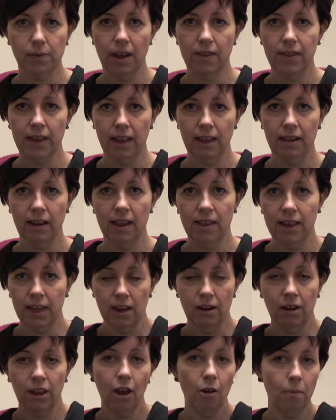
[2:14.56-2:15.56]
where they
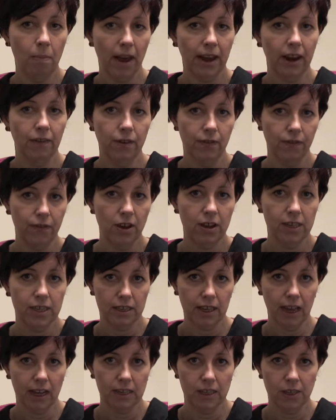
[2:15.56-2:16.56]
can go back and refer to
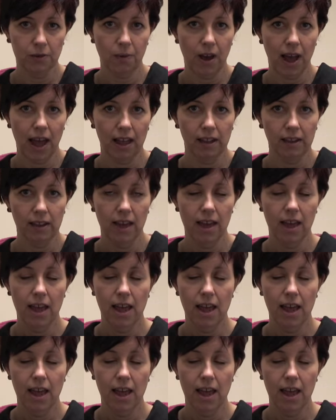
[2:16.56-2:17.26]
that as well.